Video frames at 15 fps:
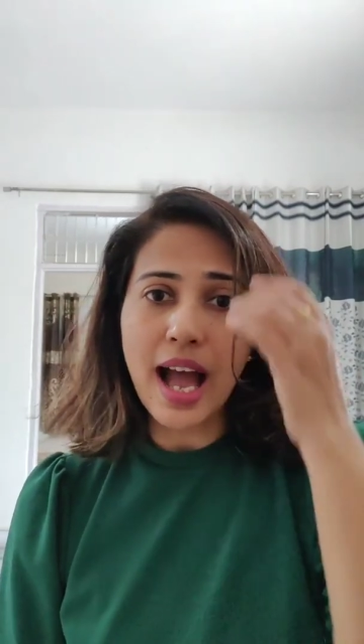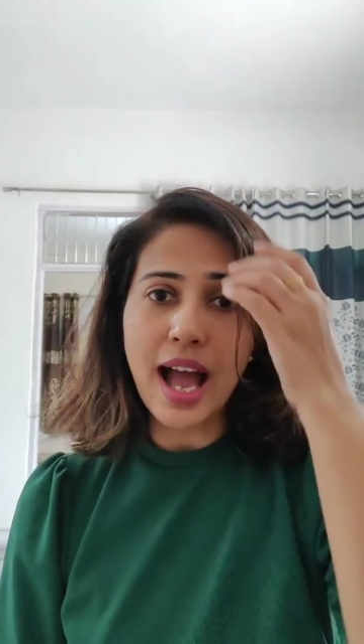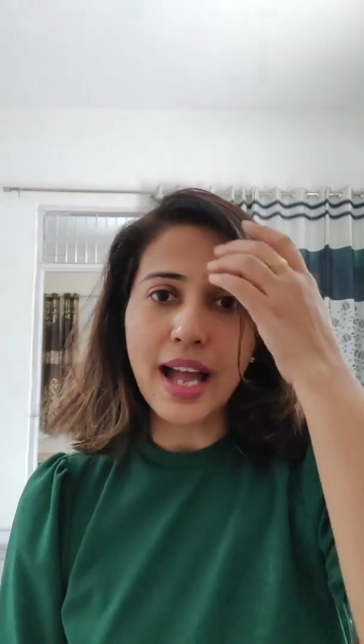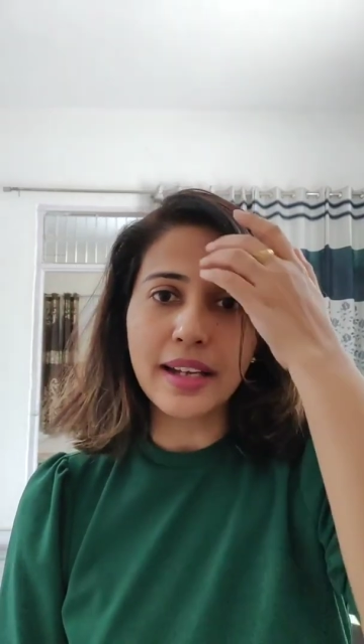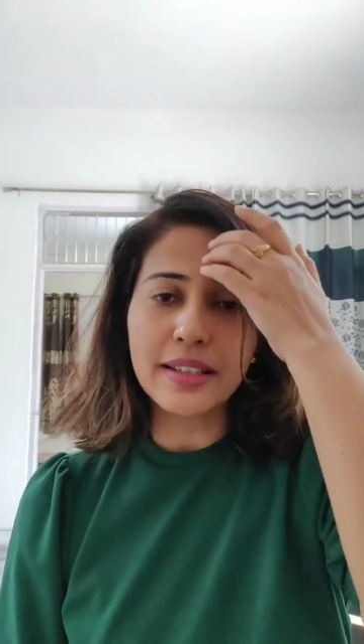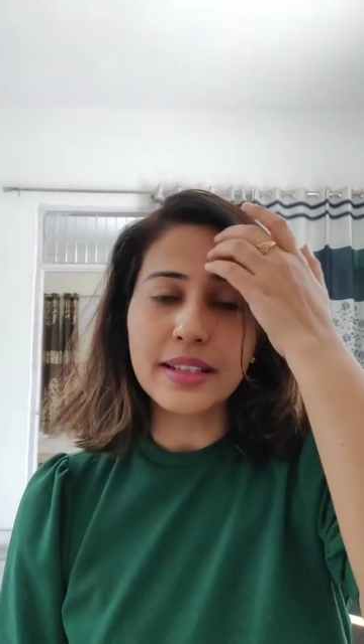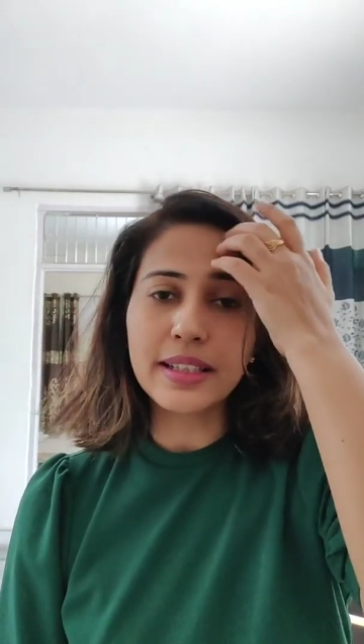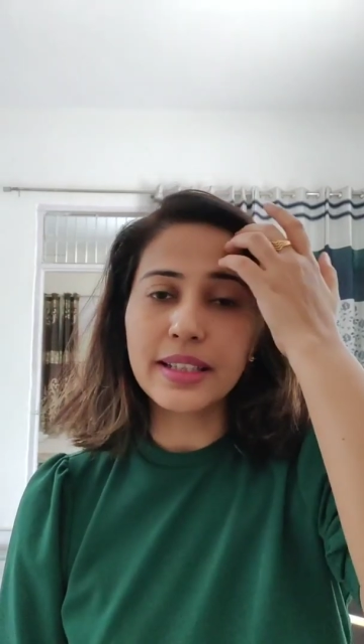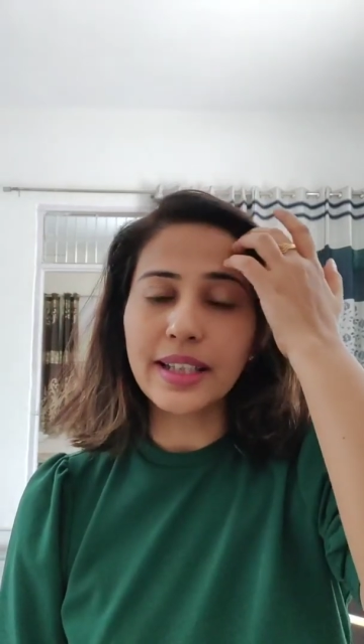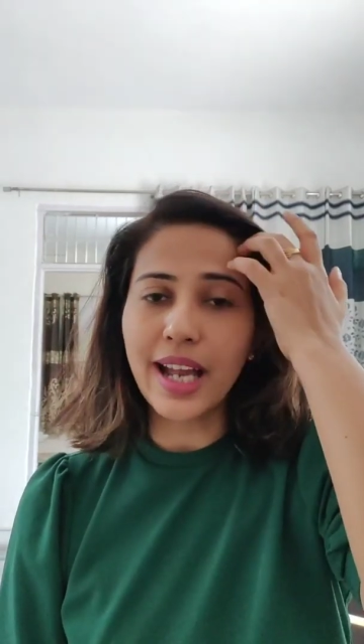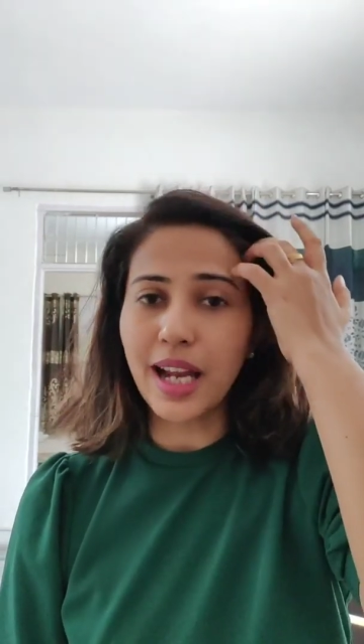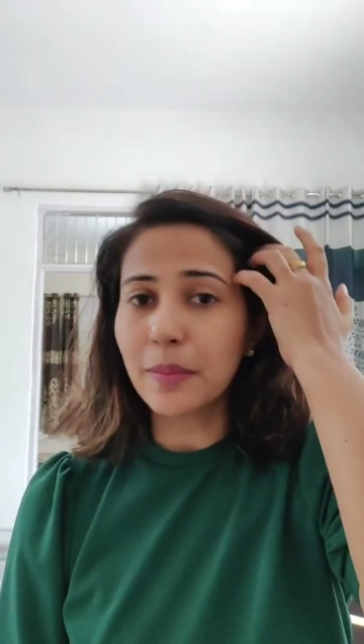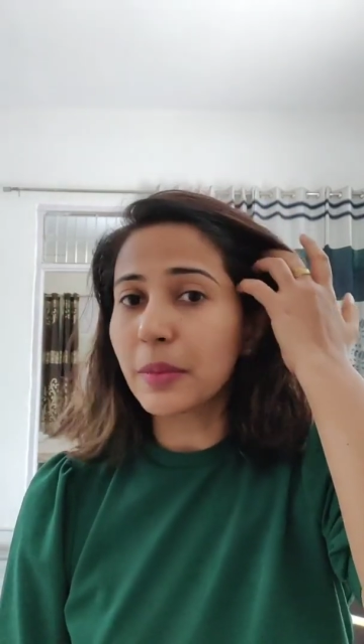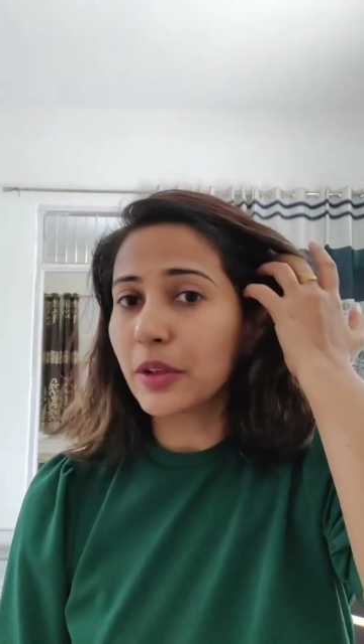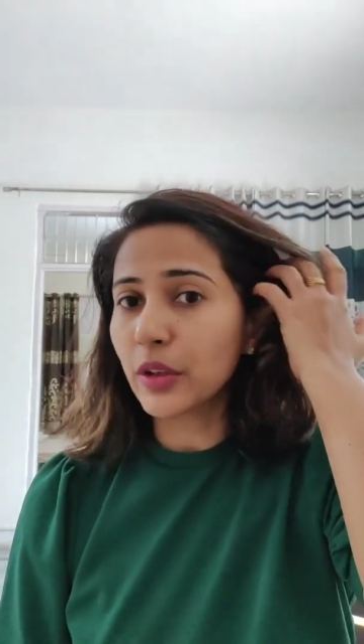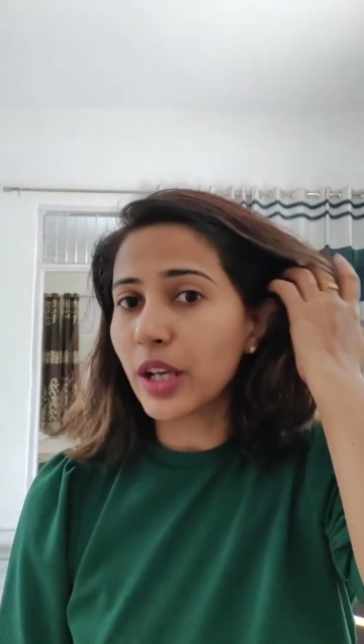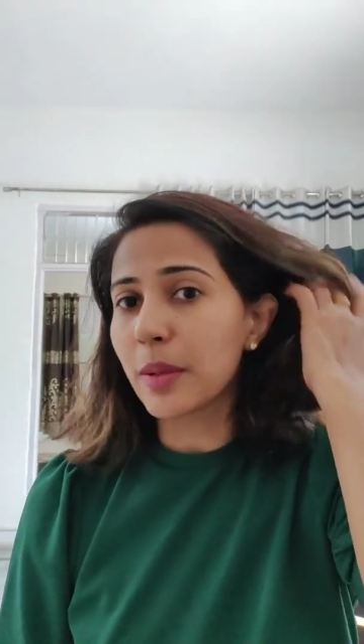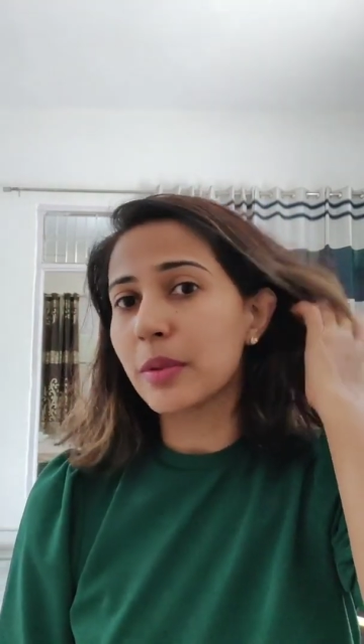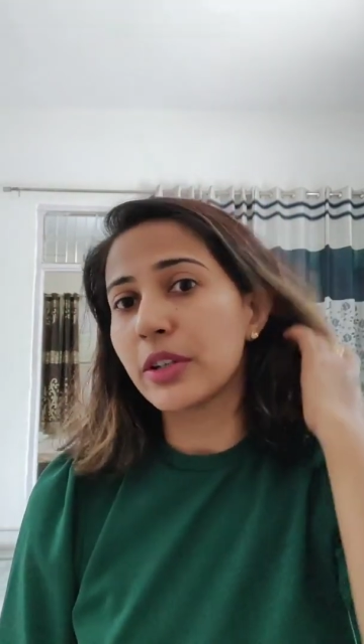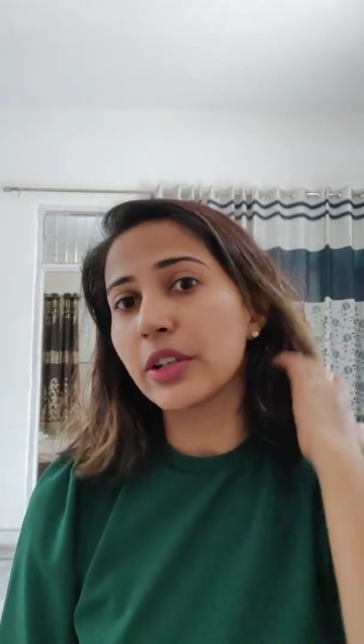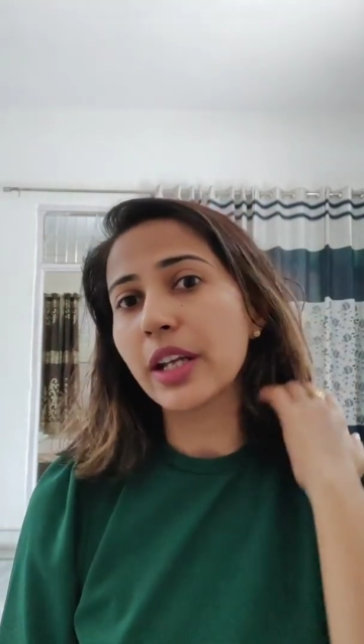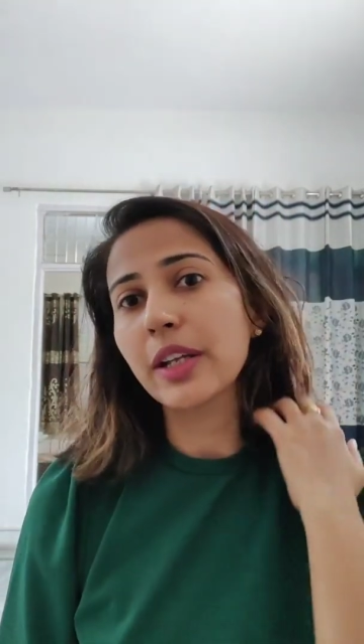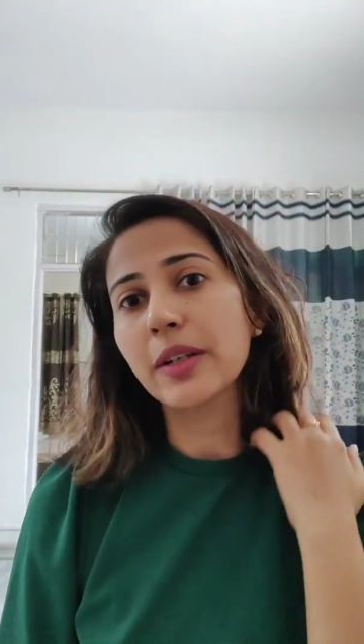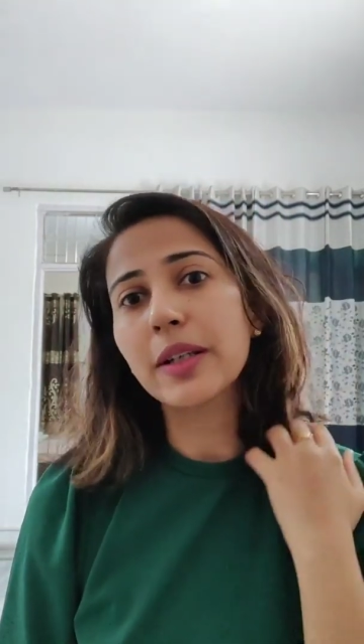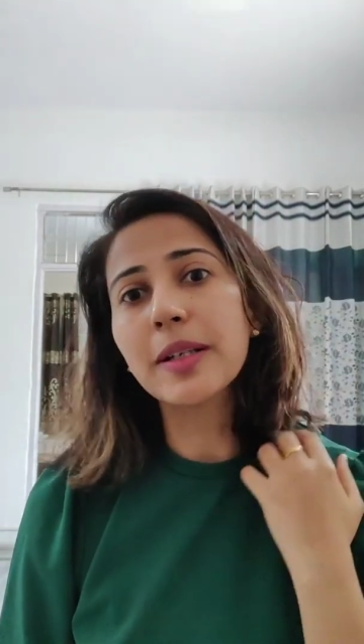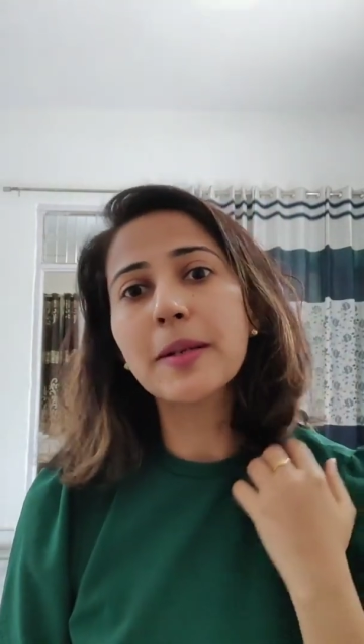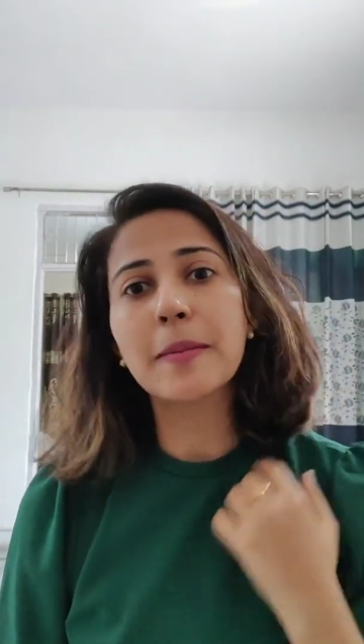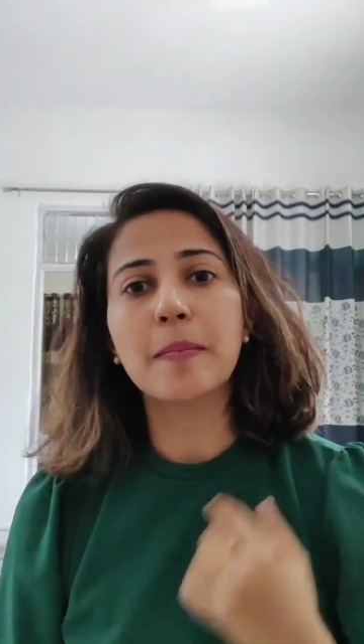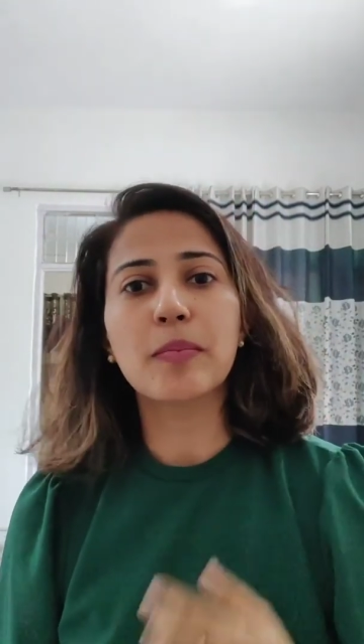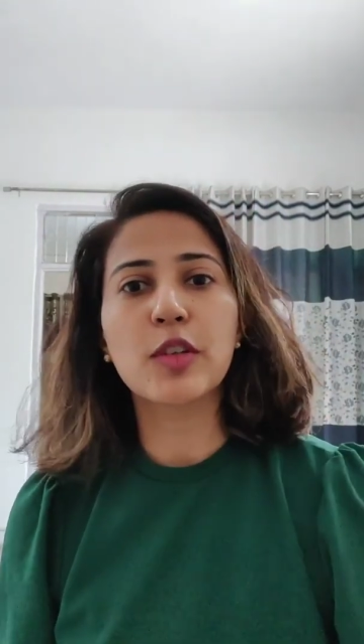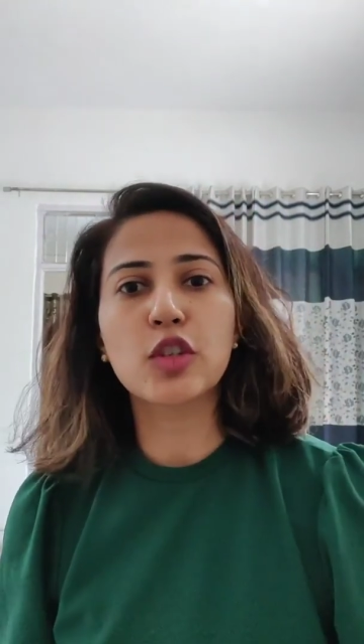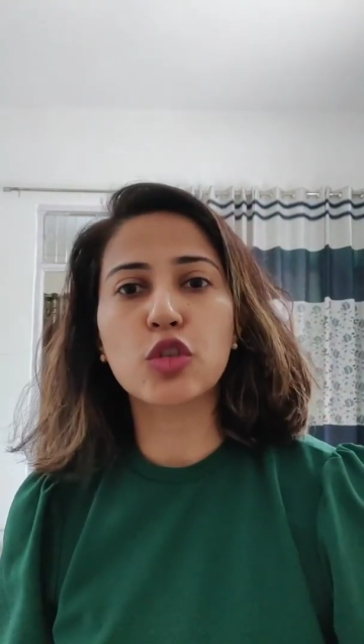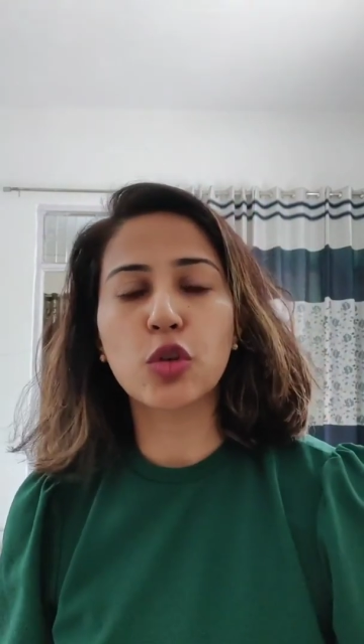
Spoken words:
and it can be rehabilitated.